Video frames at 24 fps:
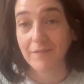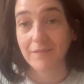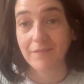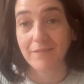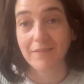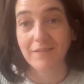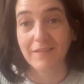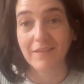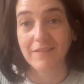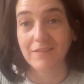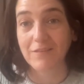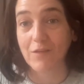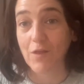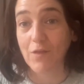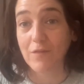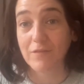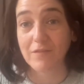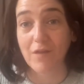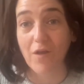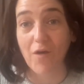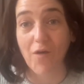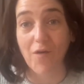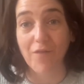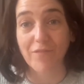this last
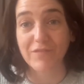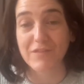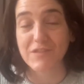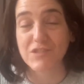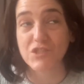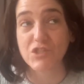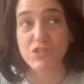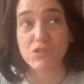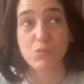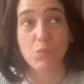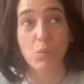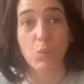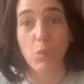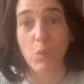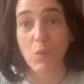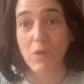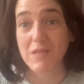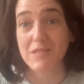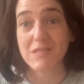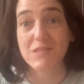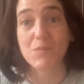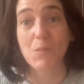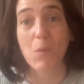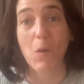half has just
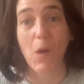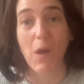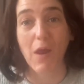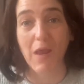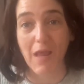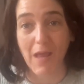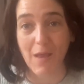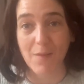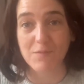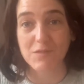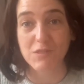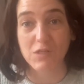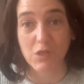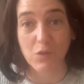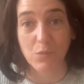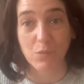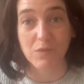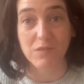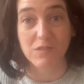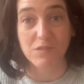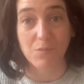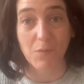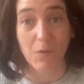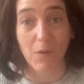whizzed by, absolutely
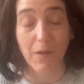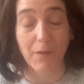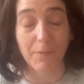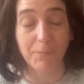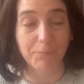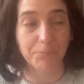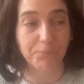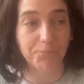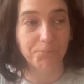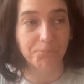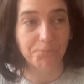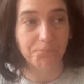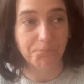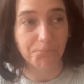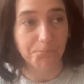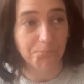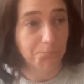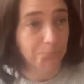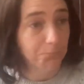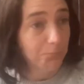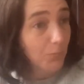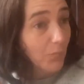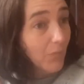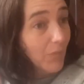whizzed by.
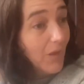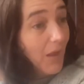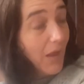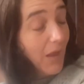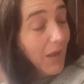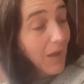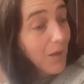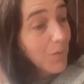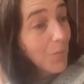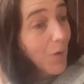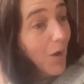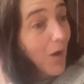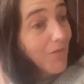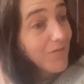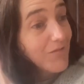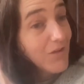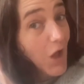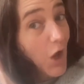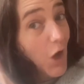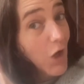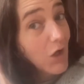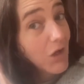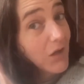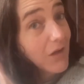I've
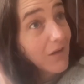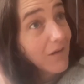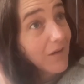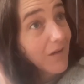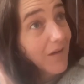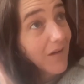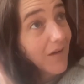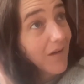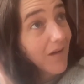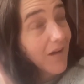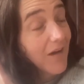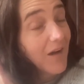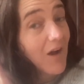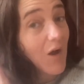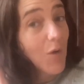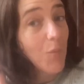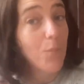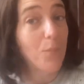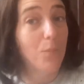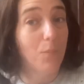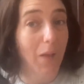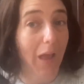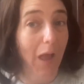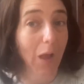done
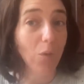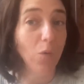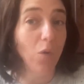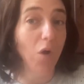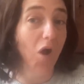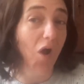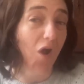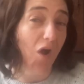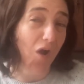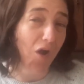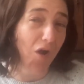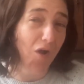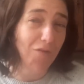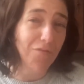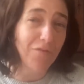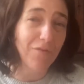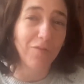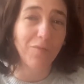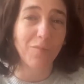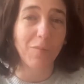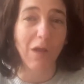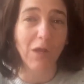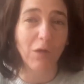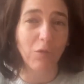about half
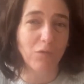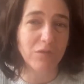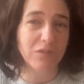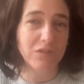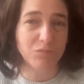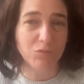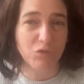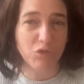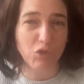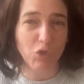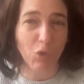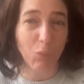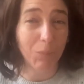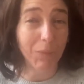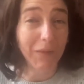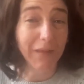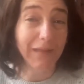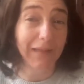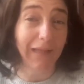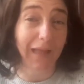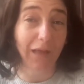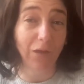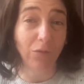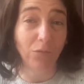of my Christmas
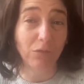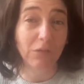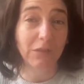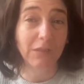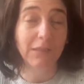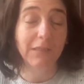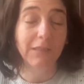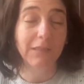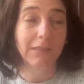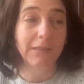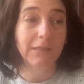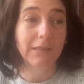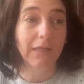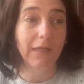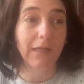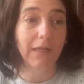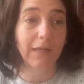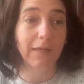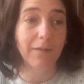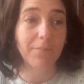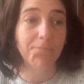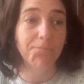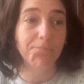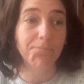shopping now,
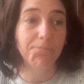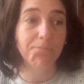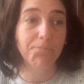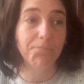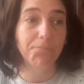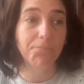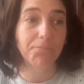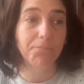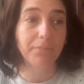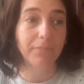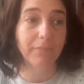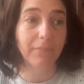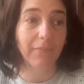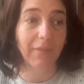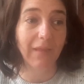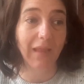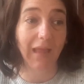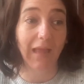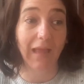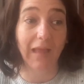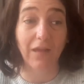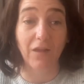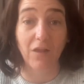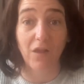and
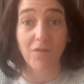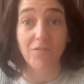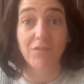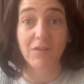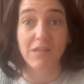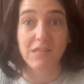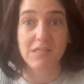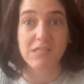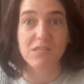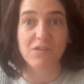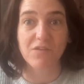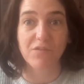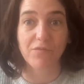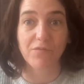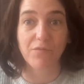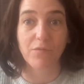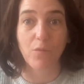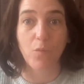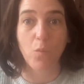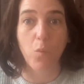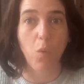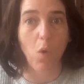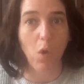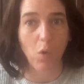I have a list of
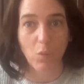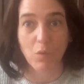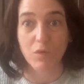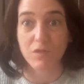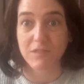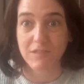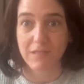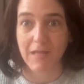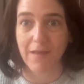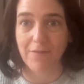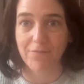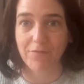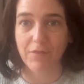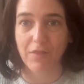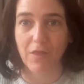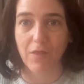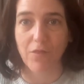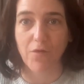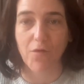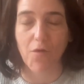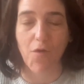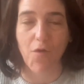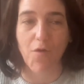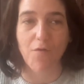what I want to get for the
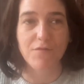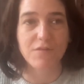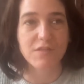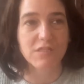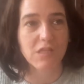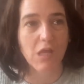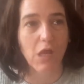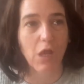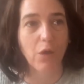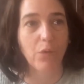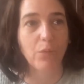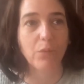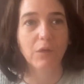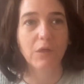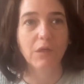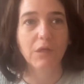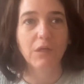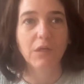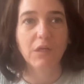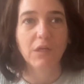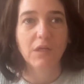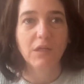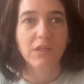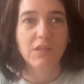other half. So
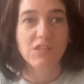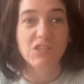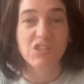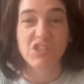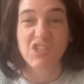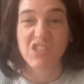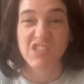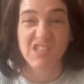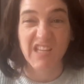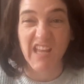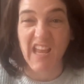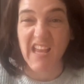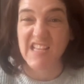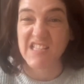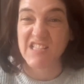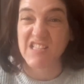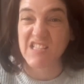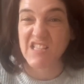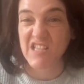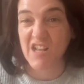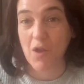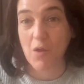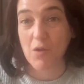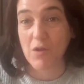it's just a case of
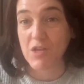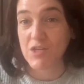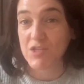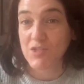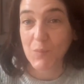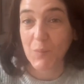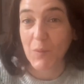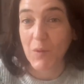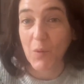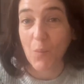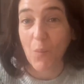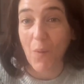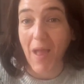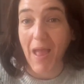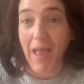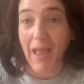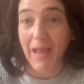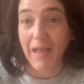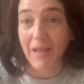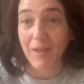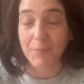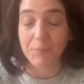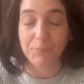slowly chipping away,